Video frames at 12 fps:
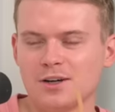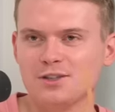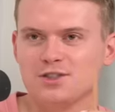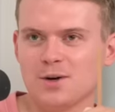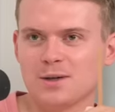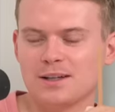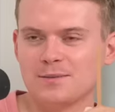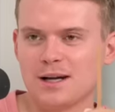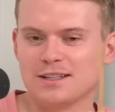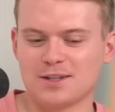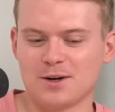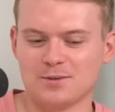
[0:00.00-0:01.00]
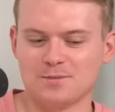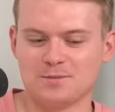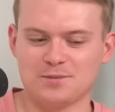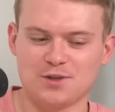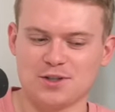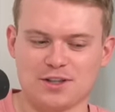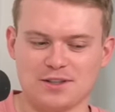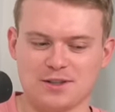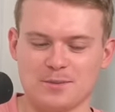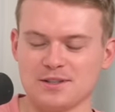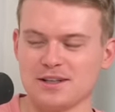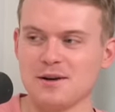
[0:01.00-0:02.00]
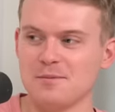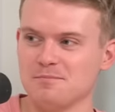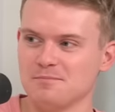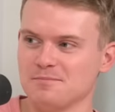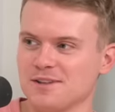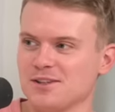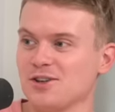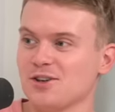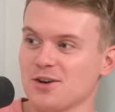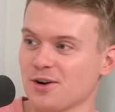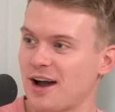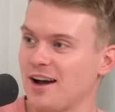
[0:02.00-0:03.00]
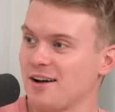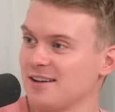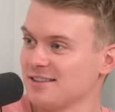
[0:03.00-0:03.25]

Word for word: Are you joking? Right. So just because someone's a uh, you, I,